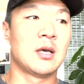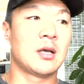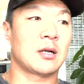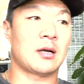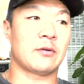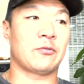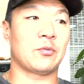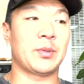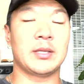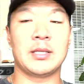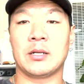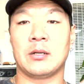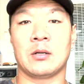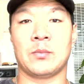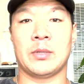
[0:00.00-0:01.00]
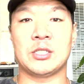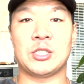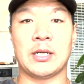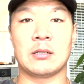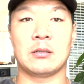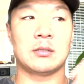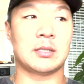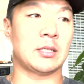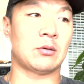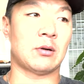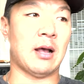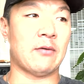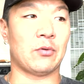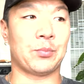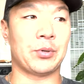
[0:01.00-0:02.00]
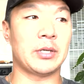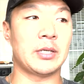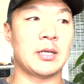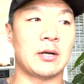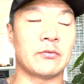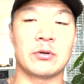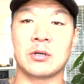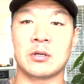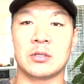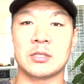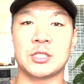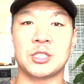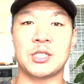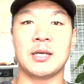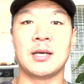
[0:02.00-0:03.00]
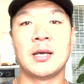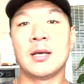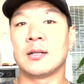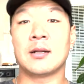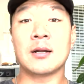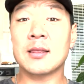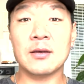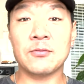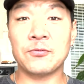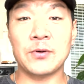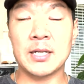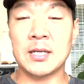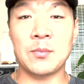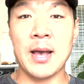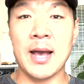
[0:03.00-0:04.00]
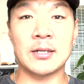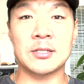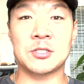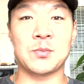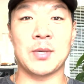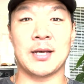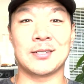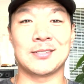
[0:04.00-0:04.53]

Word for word: God forbid they go to my channel and they don't have a pretty cover and all this shit. None of that fucking matters, man.